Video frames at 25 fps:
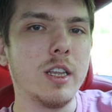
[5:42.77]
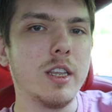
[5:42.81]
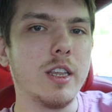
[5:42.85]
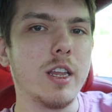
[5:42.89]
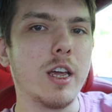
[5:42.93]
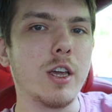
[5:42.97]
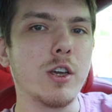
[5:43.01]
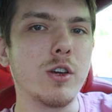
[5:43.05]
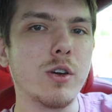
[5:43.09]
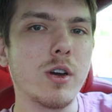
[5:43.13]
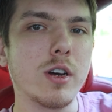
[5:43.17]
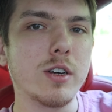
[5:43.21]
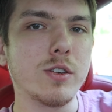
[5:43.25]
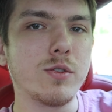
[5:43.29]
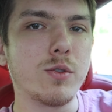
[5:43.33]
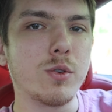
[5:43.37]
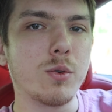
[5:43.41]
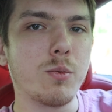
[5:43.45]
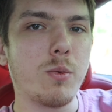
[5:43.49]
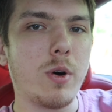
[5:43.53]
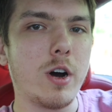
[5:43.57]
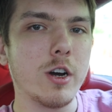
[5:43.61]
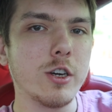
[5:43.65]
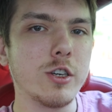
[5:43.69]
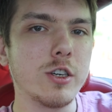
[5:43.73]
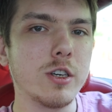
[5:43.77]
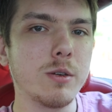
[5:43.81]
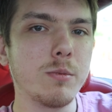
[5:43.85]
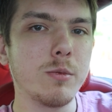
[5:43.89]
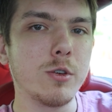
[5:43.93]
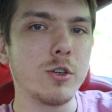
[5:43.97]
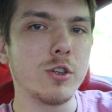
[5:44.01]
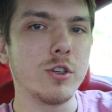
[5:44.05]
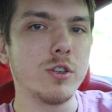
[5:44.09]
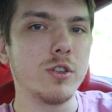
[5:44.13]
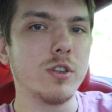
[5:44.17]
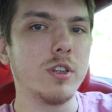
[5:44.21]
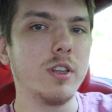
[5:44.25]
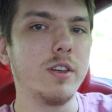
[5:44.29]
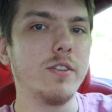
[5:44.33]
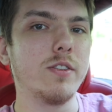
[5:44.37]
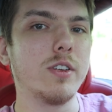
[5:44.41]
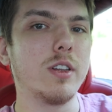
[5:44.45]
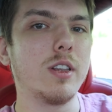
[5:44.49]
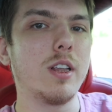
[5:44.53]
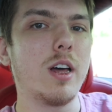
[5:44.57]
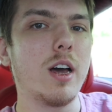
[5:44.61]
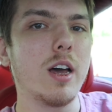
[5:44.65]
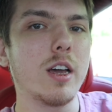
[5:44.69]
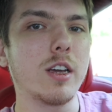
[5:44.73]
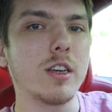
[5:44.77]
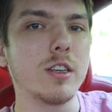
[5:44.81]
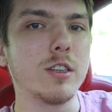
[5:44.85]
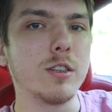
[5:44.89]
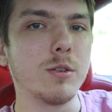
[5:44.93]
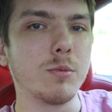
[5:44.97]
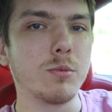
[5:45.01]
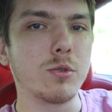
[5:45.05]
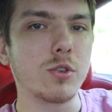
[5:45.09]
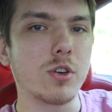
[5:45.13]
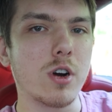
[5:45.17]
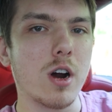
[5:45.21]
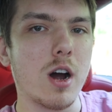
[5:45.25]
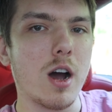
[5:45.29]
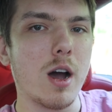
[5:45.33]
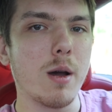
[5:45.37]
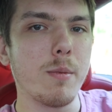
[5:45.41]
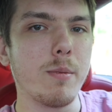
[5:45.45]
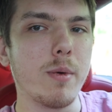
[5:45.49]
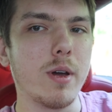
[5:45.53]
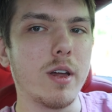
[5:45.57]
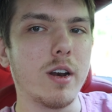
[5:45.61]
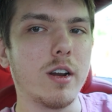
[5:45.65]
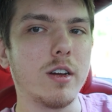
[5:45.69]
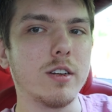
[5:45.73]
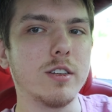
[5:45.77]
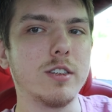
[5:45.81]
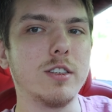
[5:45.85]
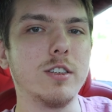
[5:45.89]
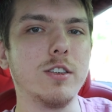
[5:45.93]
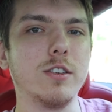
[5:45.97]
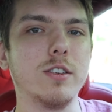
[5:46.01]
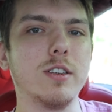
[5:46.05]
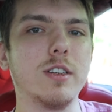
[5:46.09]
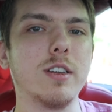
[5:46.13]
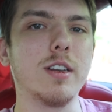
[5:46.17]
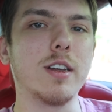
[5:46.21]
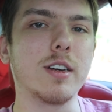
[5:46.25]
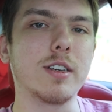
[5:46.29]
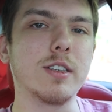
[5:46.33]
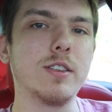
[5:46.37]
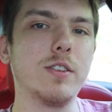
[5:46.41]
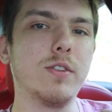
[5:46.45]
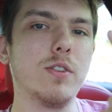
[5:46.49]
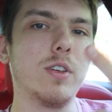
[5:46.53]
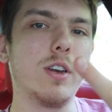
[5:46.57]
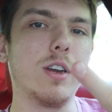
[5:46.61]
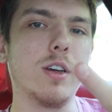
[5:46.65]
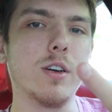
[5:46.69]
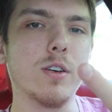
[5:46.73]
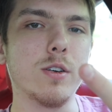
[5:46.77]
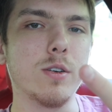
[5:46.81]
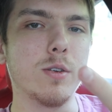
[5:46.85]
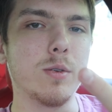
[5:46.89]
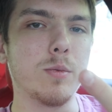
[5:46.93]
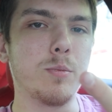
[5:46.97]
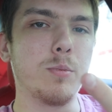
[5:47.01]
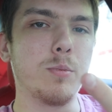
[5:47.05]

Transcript: Thank you guys for watching. Make sure to leave a like, subscribe, and I'll see you in the next video.